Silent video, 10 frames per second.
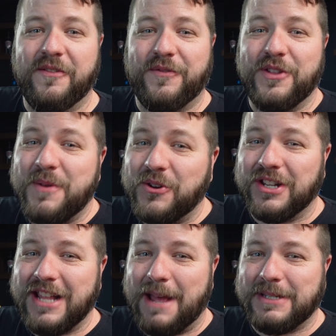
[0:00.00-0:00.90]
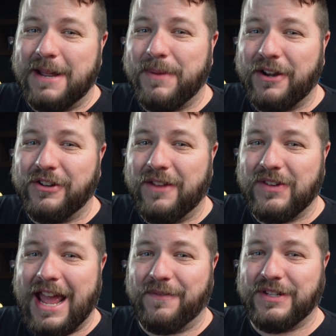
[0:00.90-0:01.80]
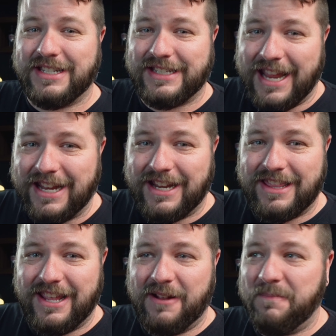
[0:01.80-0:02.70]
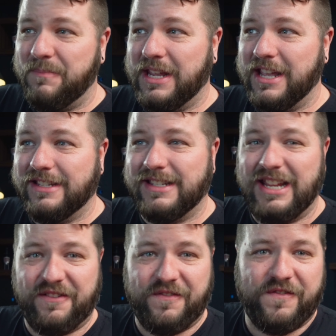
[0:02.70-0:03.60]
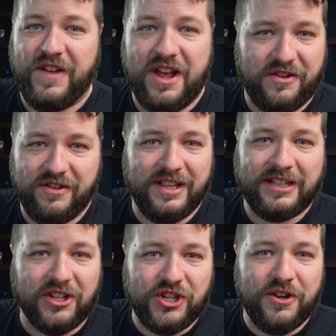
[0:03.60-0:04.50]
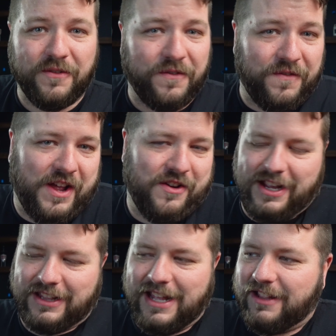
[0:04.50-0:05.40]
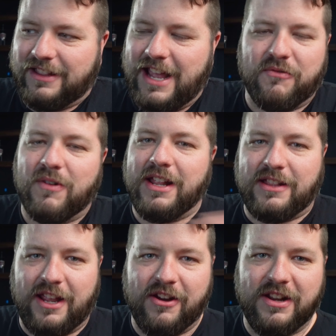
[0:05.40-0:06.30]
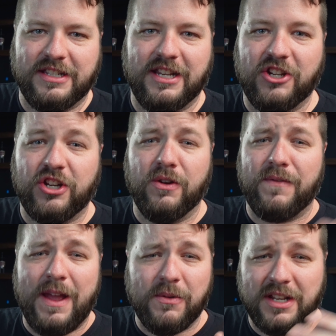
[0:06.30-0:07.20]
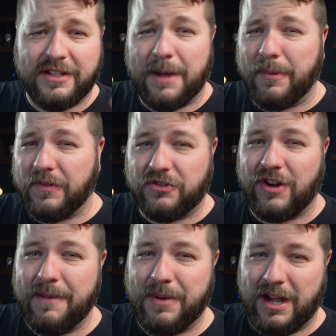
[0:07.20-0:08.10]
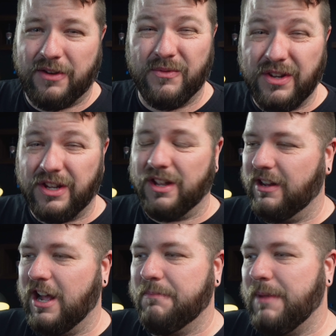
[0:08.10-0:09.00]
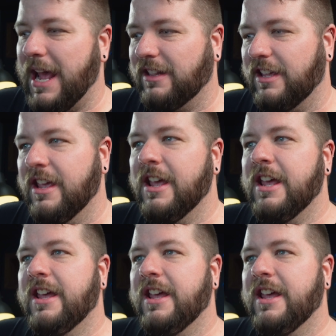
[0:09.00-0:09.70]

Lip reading: For the motion lapse, I barely even have to say anything because it fell. Like the Zhiyun fell. Like that right there is an issue. If that was on top of a tripod, it really could have gone badly.